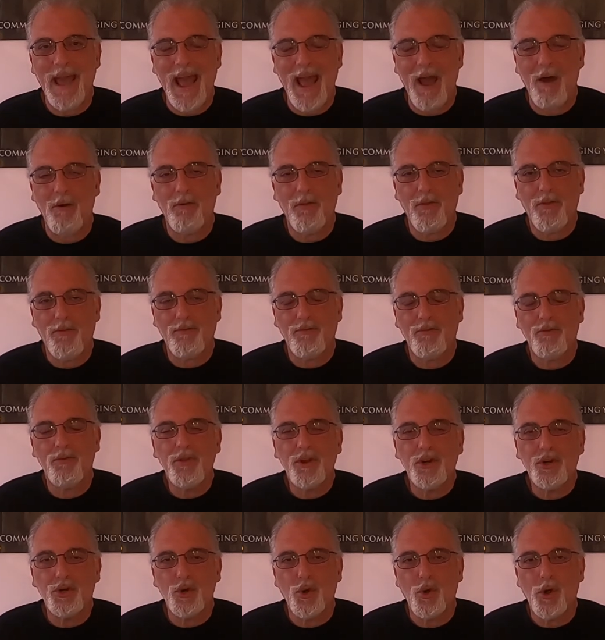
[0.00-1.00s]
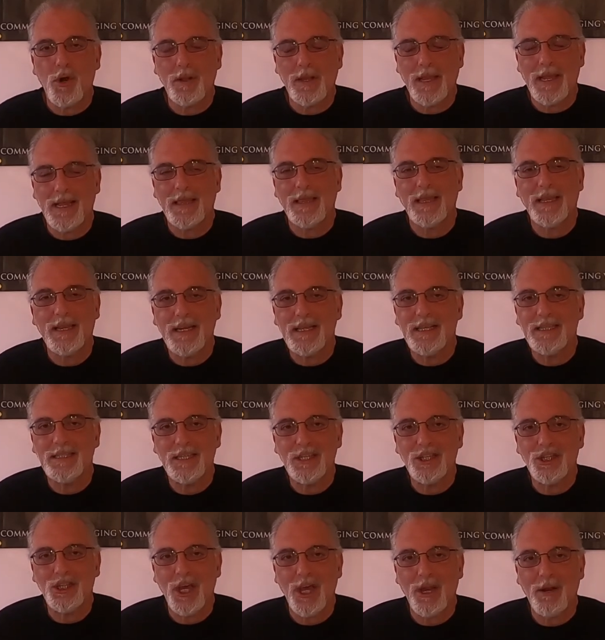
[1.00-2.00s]
out through the door, like ladies
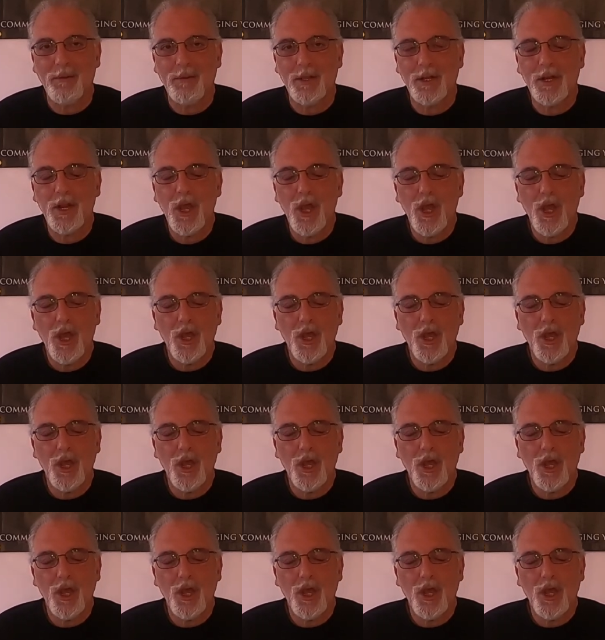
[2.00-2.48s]
and gentlemen,